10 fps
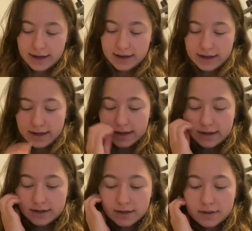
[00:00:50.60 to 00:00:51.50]

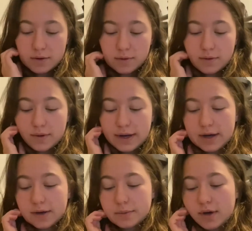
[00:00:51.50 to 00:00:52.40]
and the
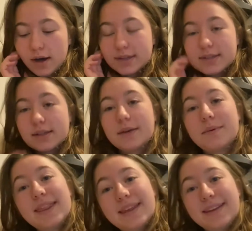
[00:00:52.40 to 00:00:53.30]
air will oscillate
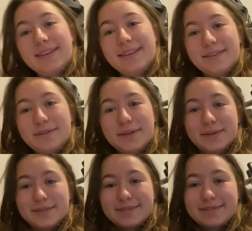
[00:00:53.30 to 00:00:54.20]
within the flute,
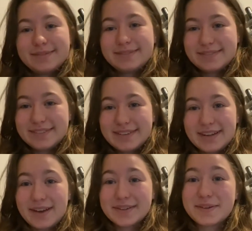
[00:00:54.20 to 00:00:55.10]

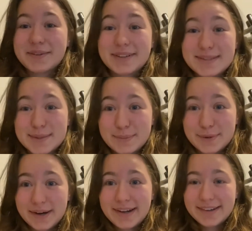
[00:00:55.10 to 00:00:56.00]
also known as the bore.